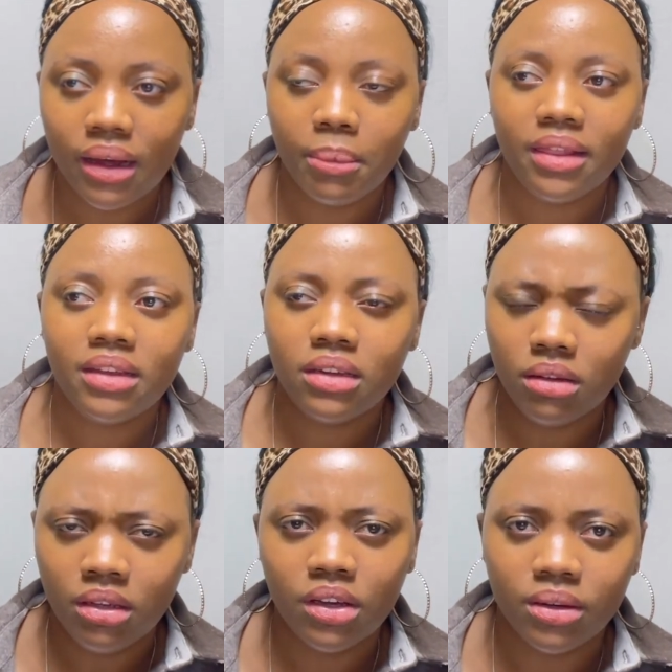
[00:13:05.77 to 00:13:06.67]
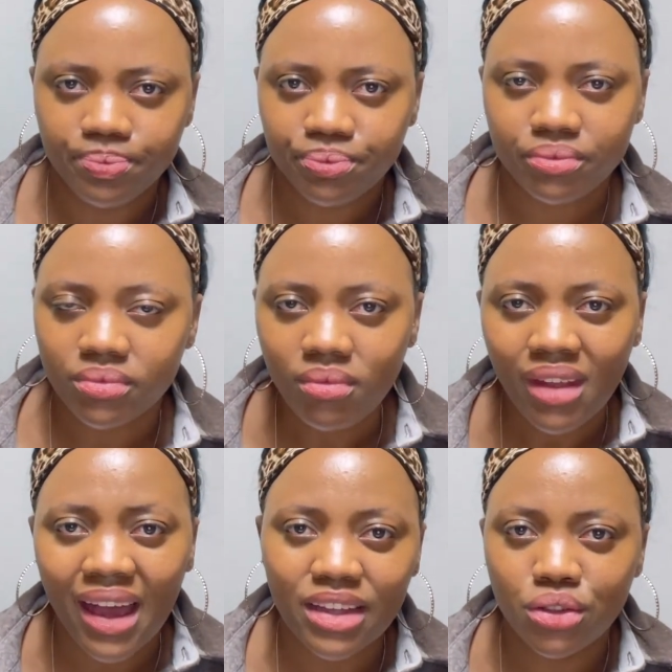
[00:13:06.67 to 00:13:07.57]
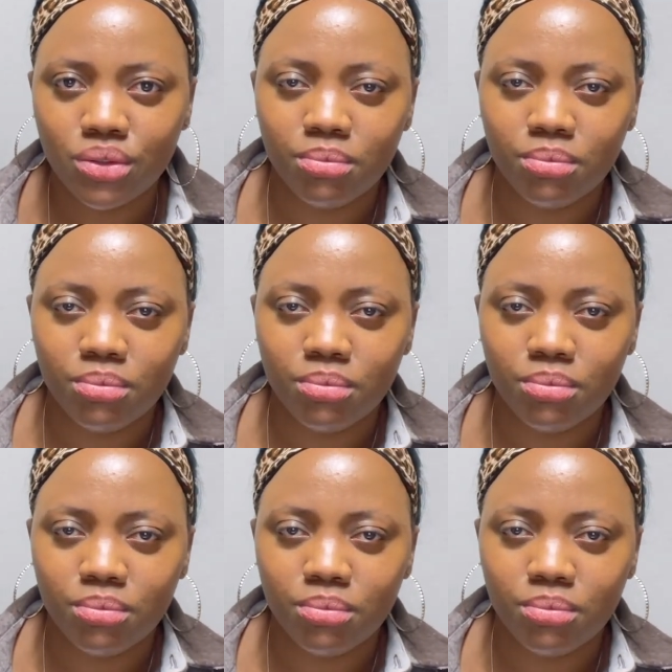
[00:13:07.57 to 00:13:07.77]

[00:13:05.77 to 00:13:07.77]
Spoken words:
And yeah, I had to do